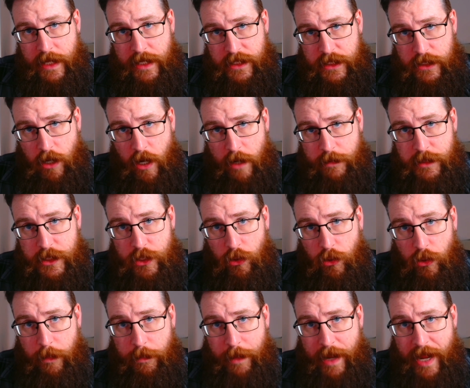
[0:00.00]
it's time to
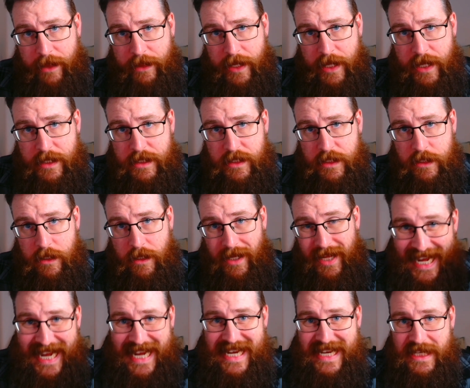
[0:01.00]
talk about this.
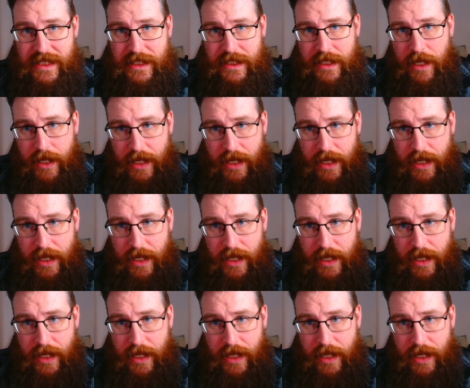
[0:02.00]
Is